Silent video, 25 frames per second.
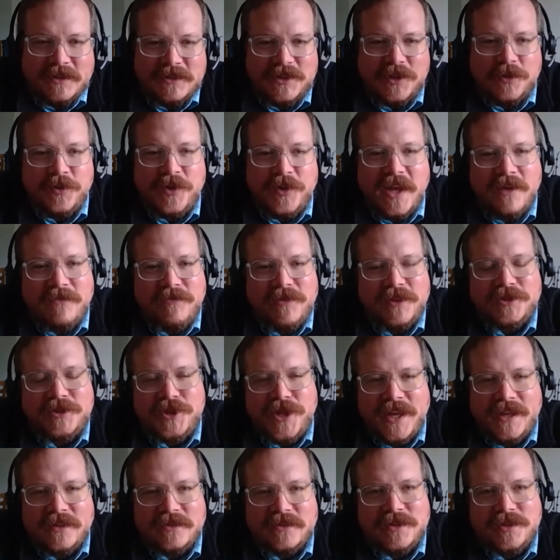is that we have the
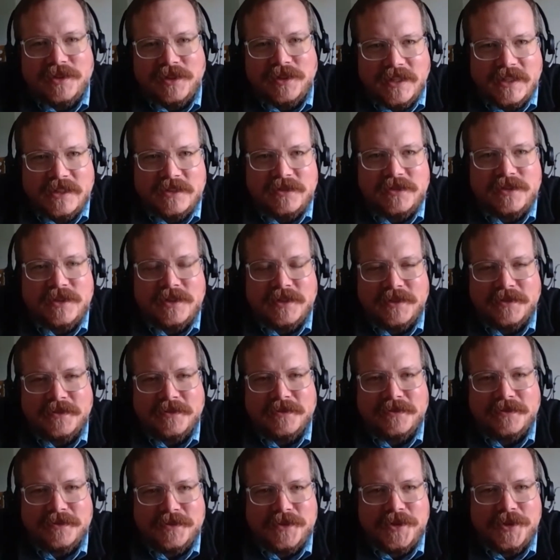chance to
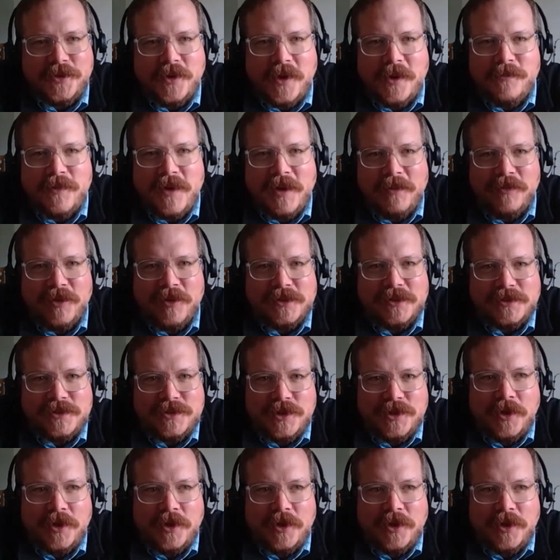listen to our members.